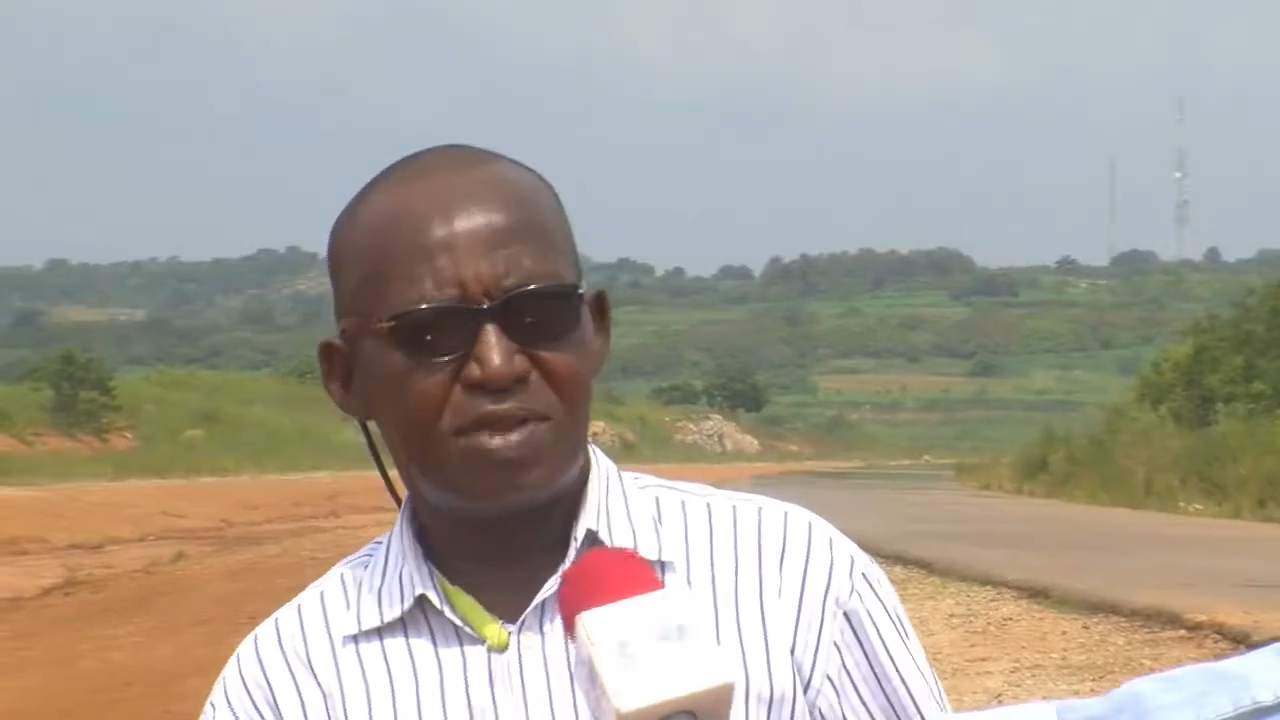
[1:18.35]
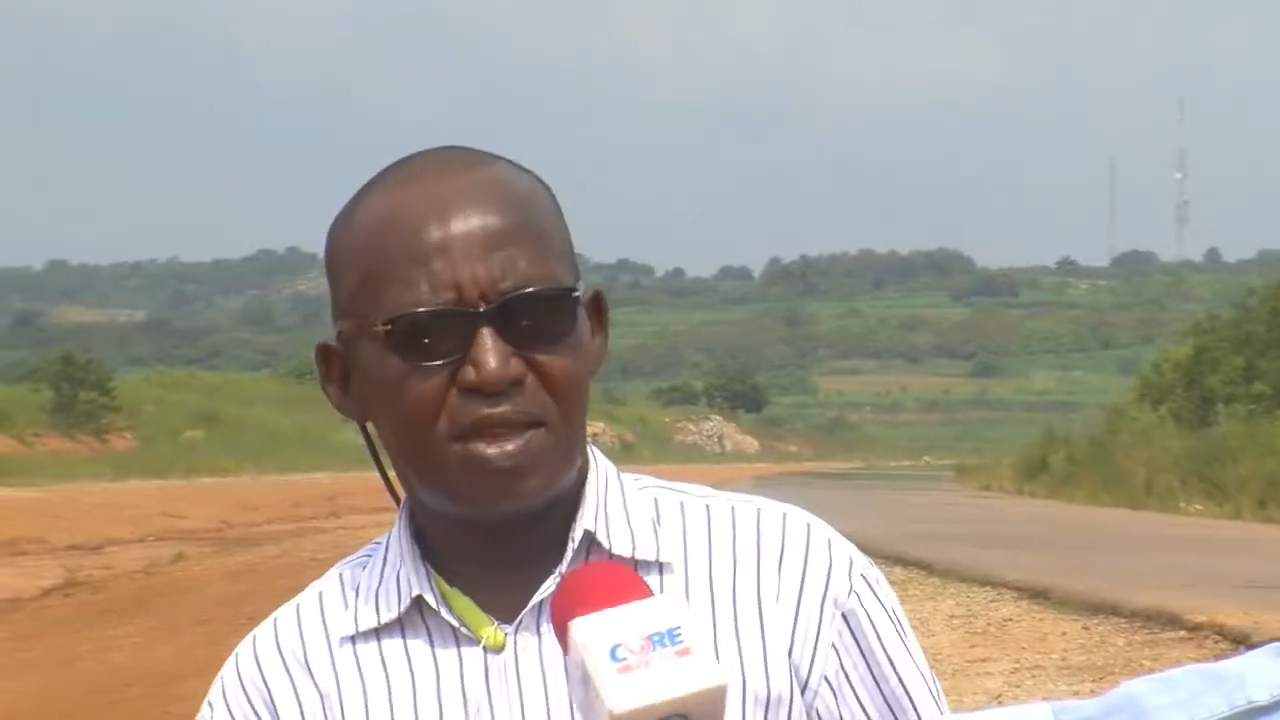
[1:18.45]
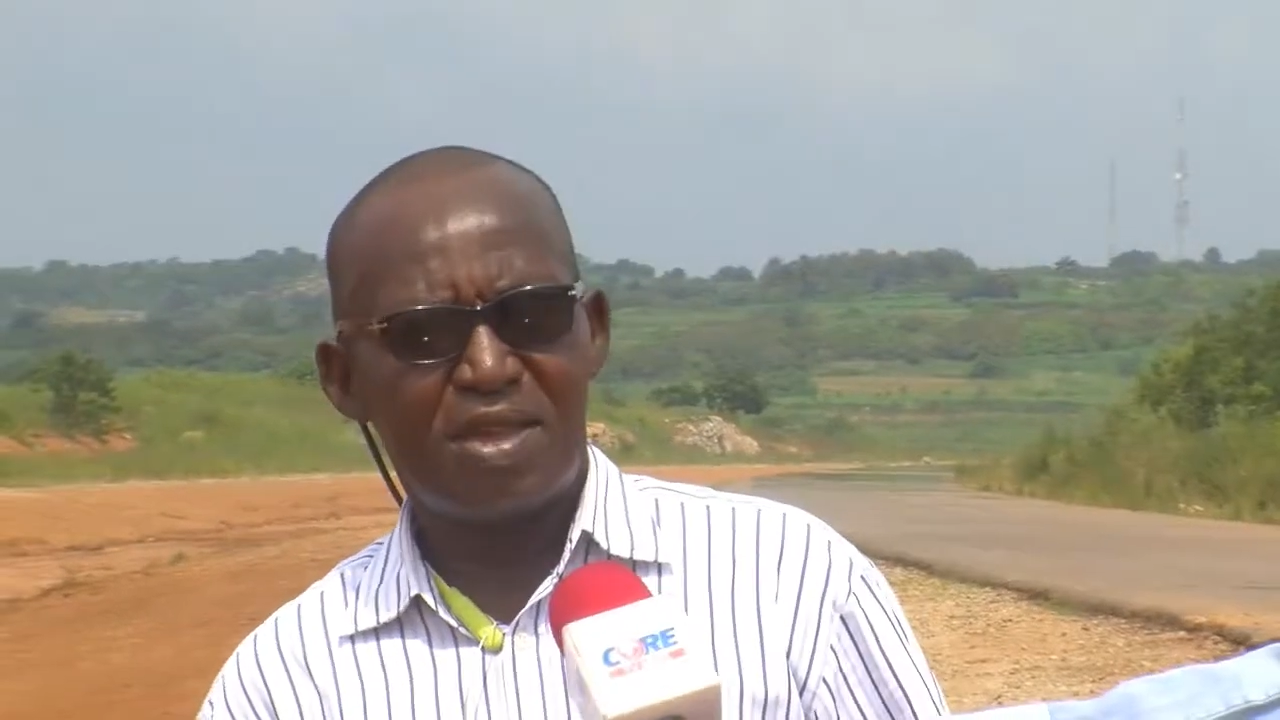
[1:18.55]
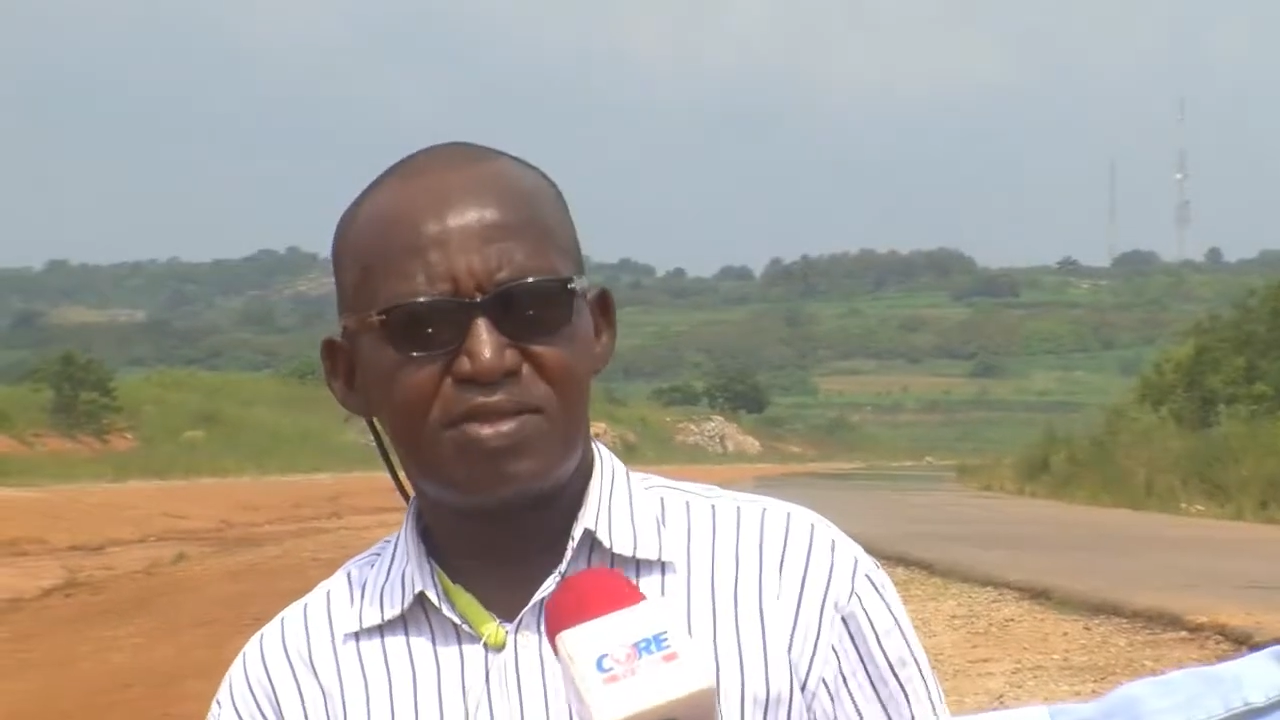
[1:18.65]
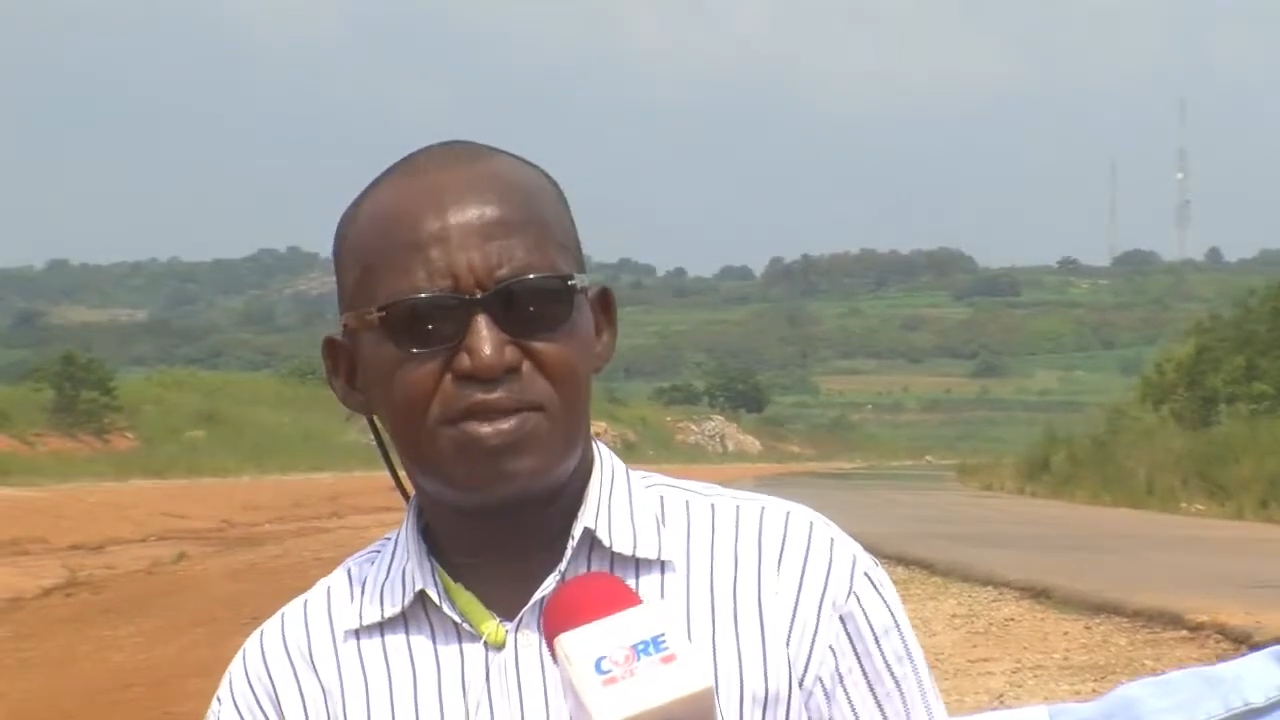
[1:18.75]

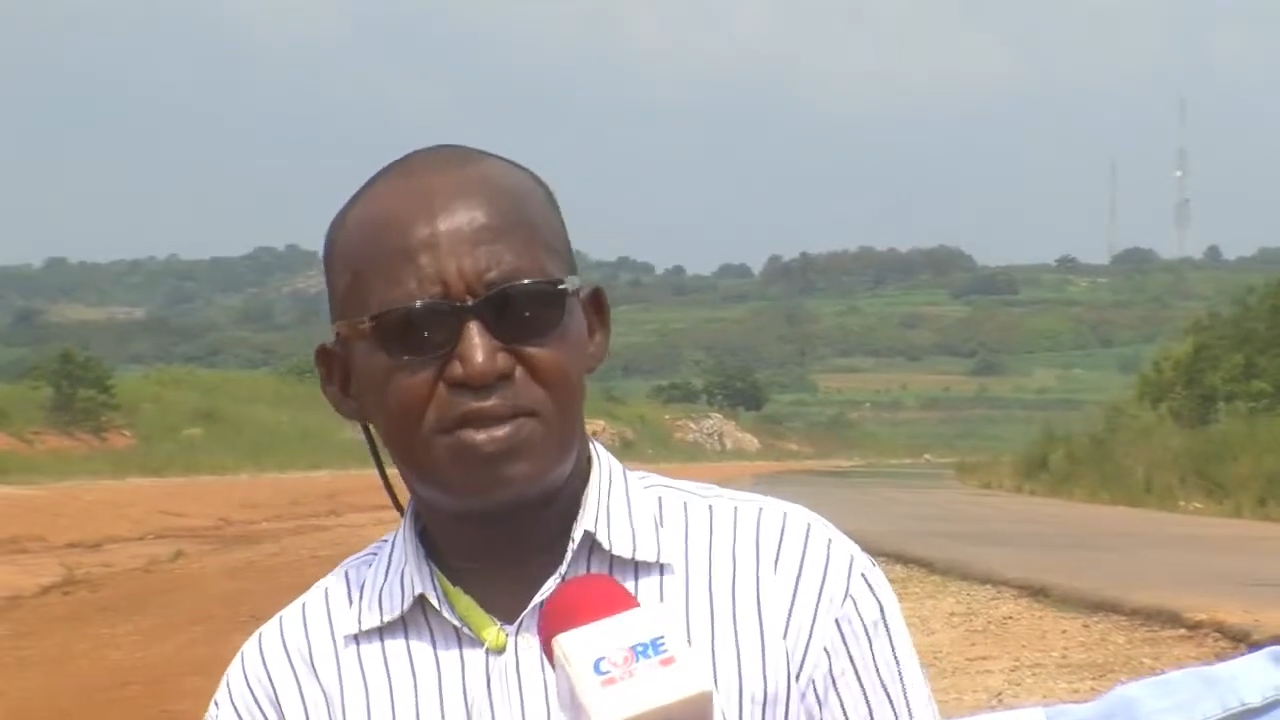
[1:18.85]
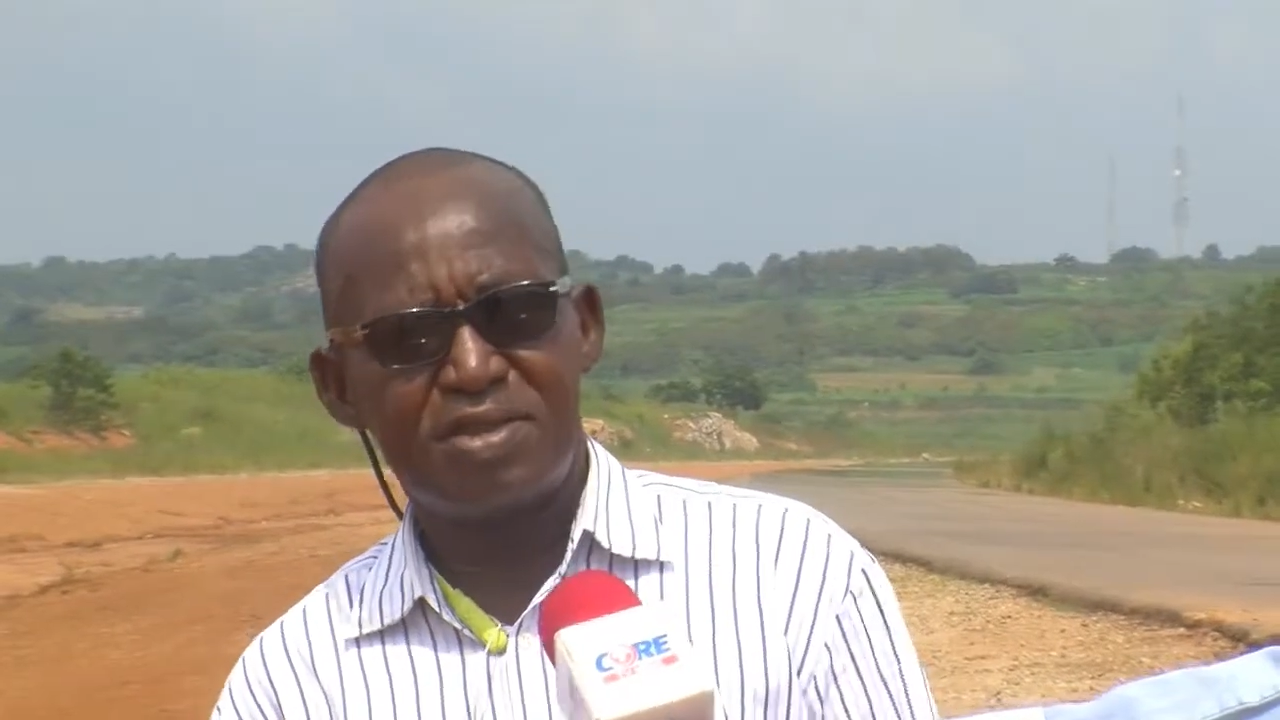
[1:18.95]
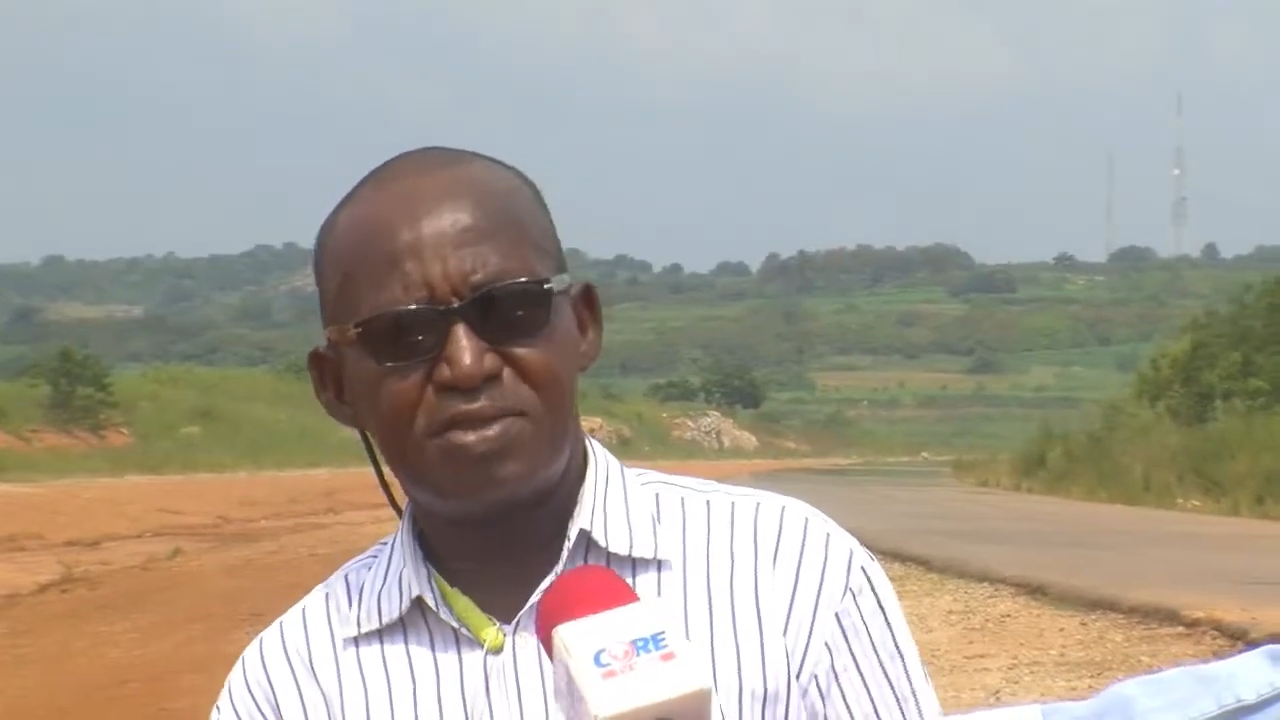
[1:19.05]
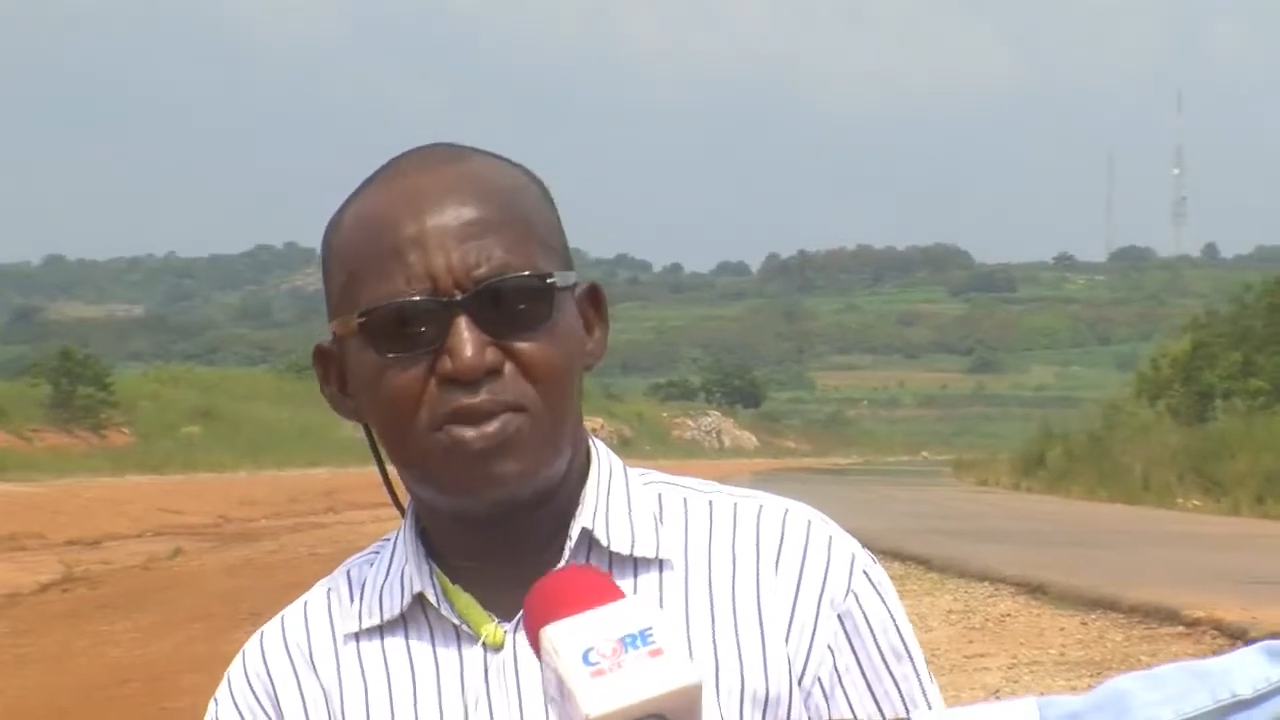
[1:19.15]
like I said, it's a